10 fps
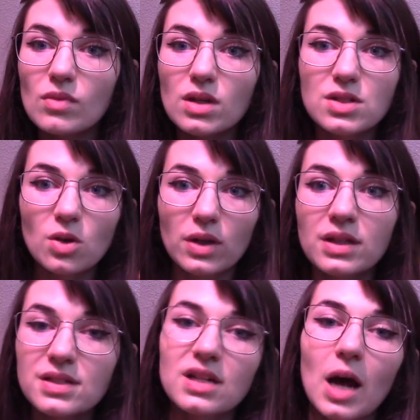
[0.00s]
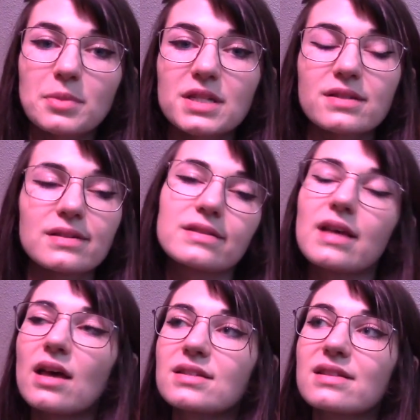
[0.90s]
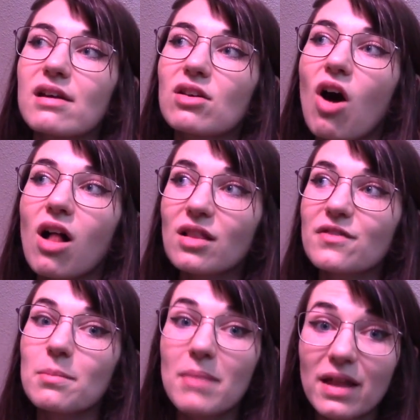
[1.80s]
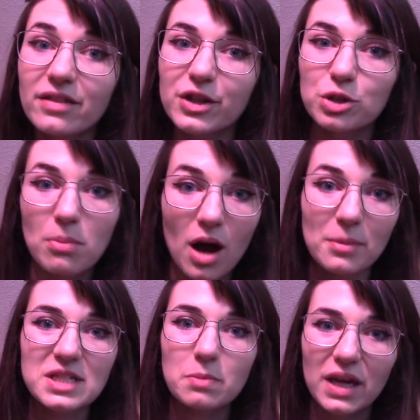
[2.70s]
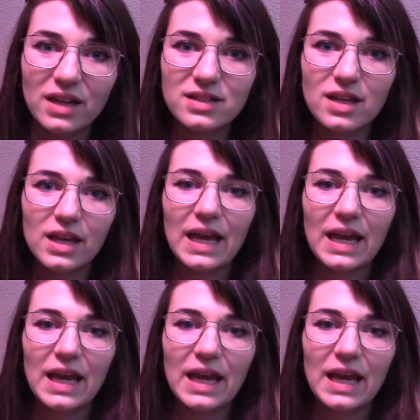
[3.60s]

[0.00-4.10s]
So in the synopsis, it says that all of the men that her mom has picked,